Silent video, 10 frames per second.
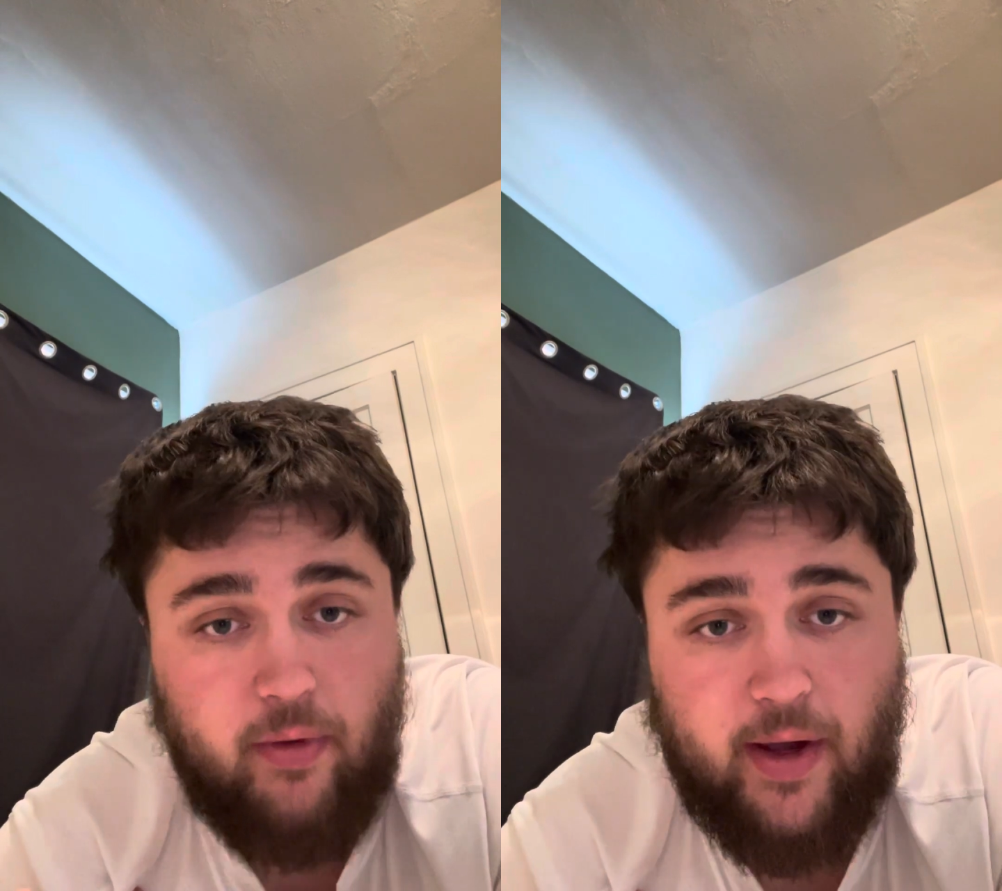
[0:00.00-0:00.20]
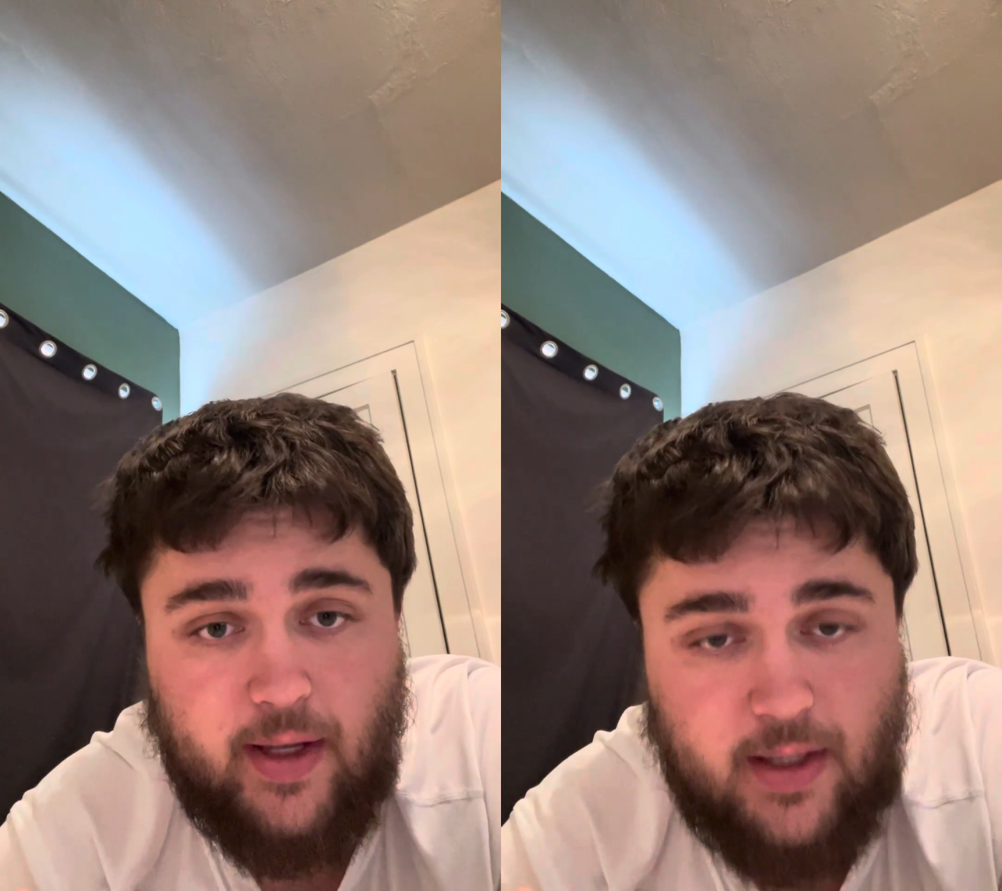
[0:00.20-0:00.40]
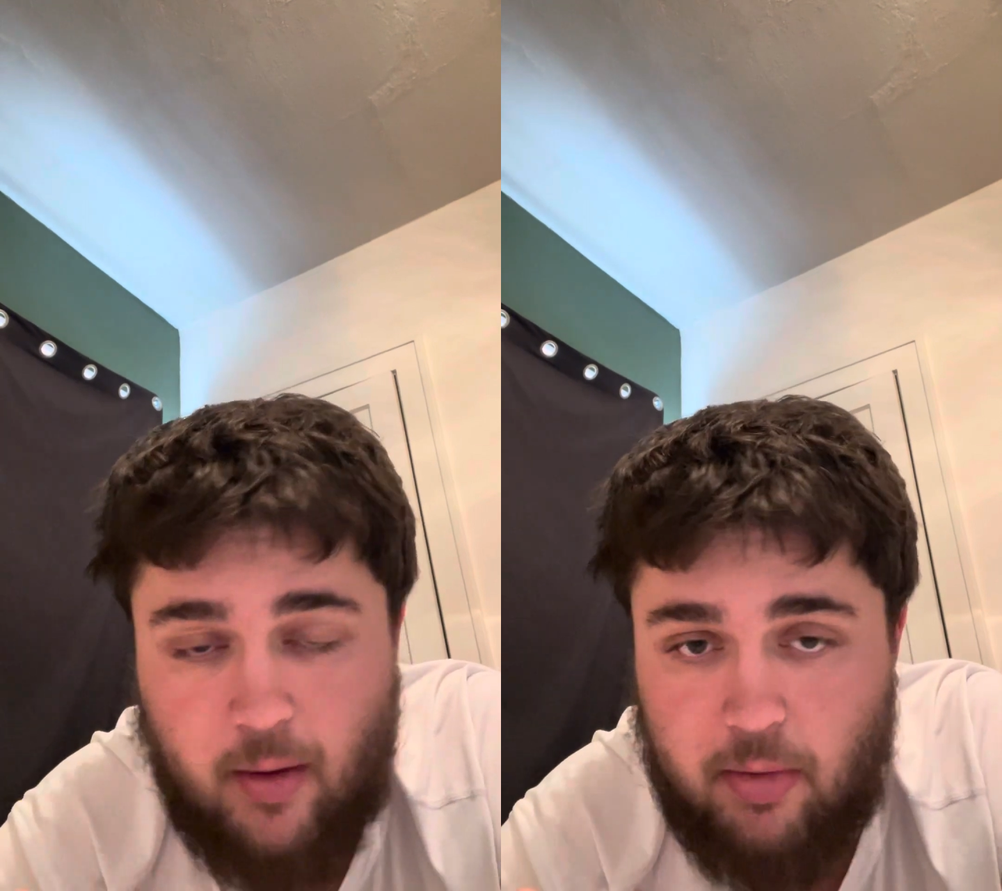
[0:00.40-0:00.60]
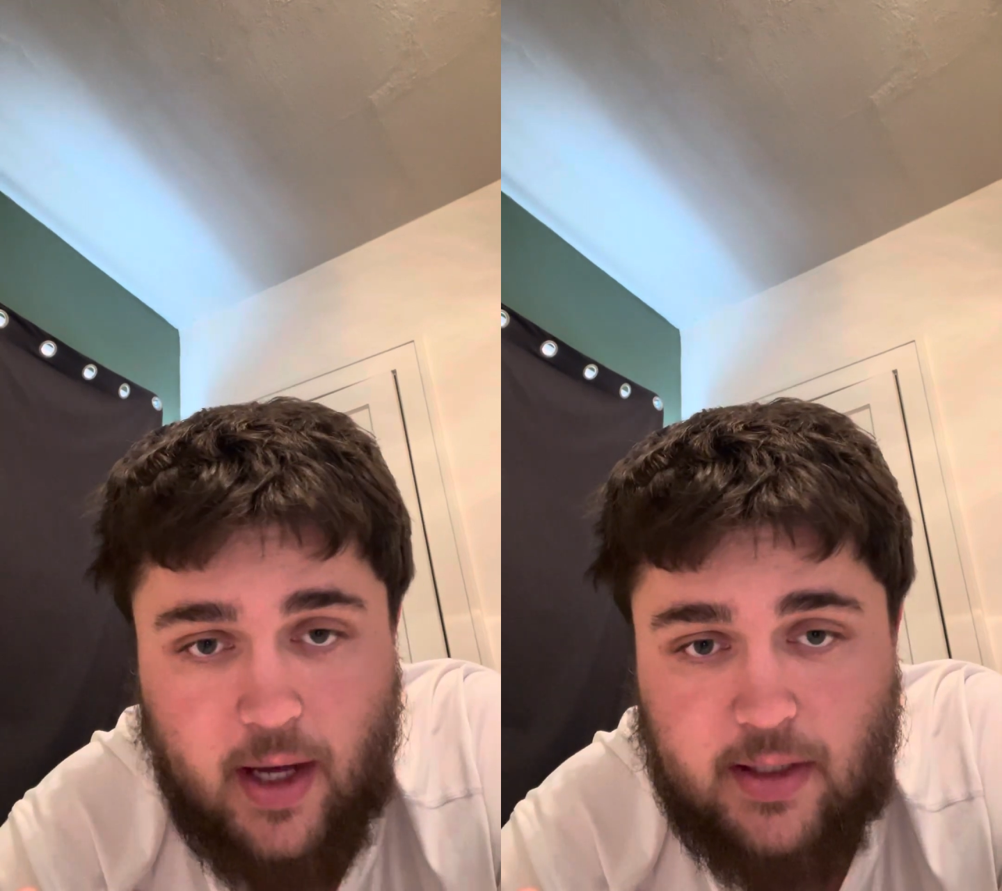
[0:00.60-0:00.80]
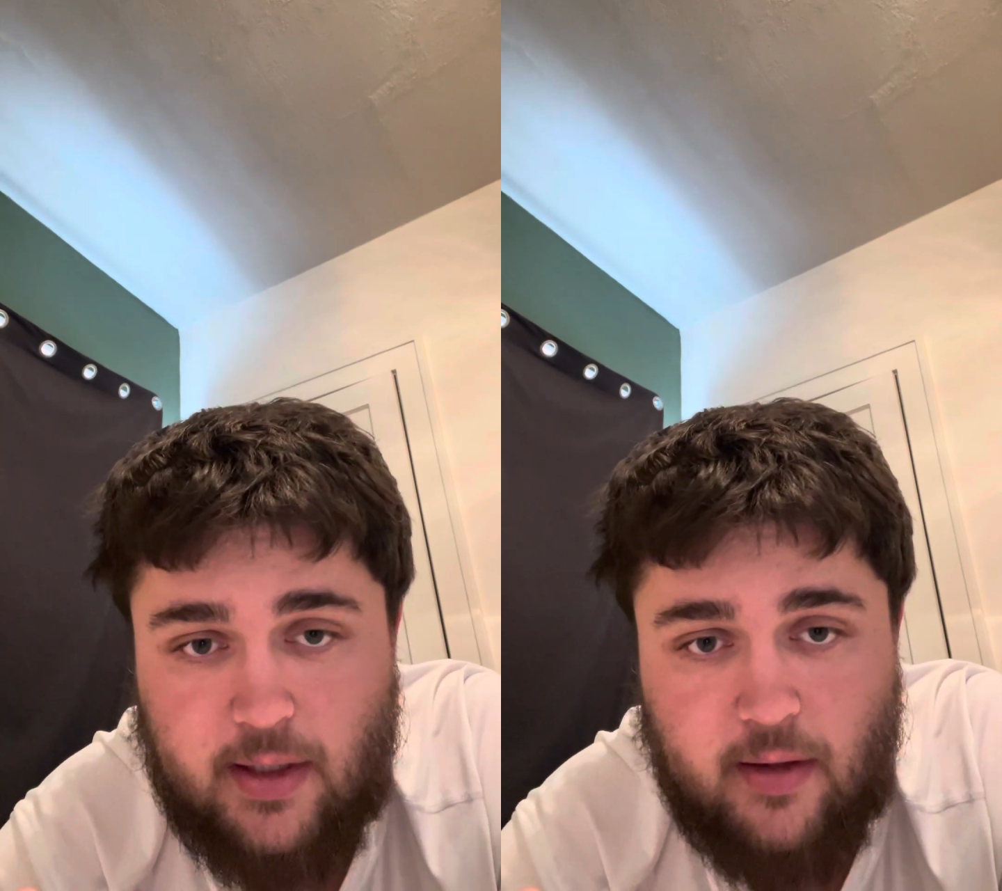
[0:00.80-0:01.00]
think it's
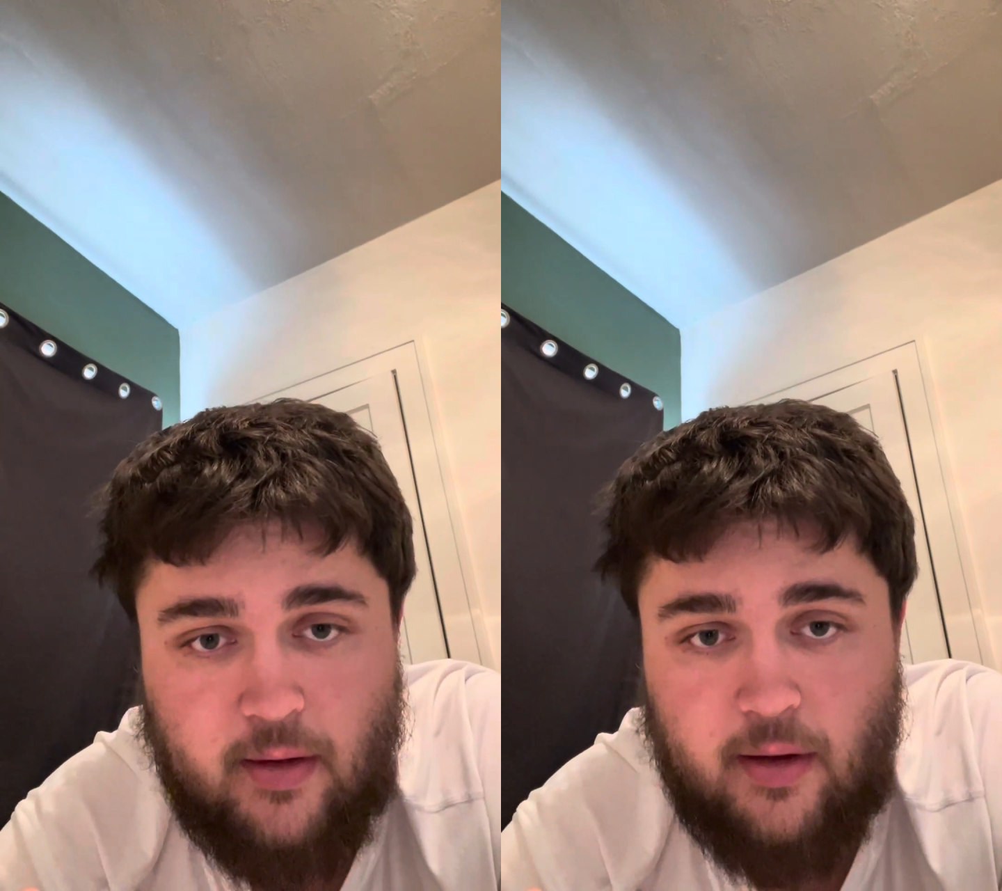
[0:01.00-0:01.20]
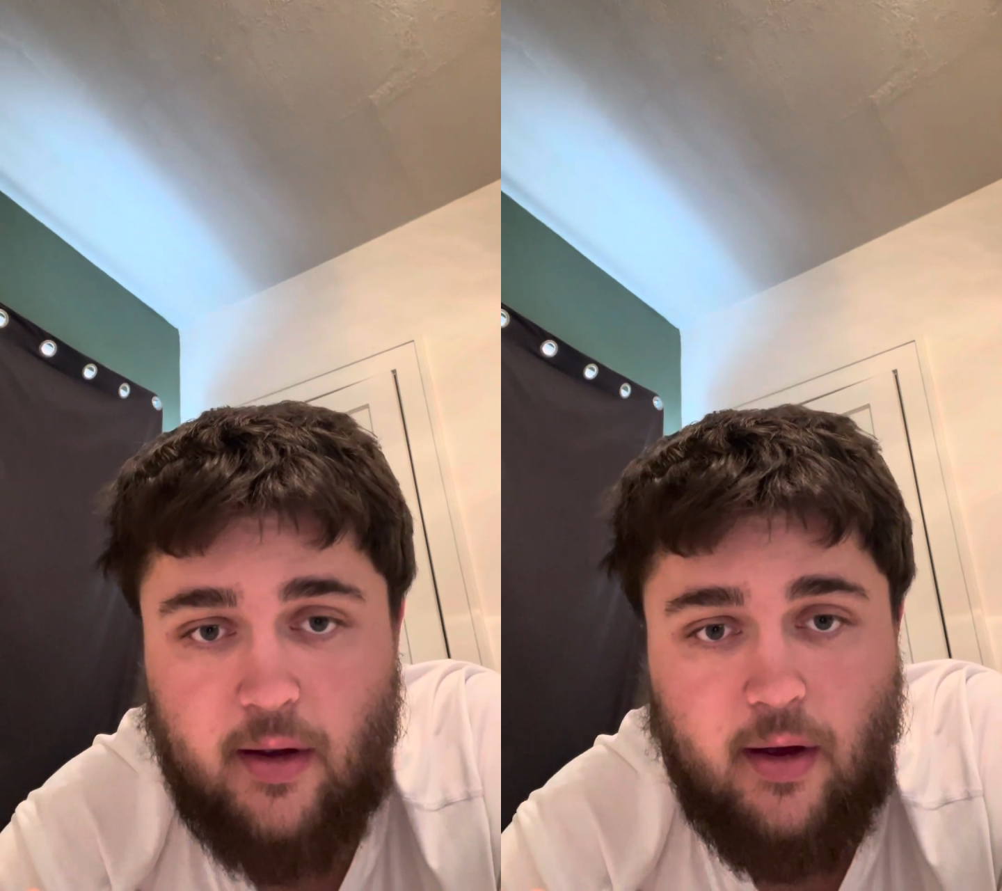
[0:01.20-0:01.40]
unpleasant,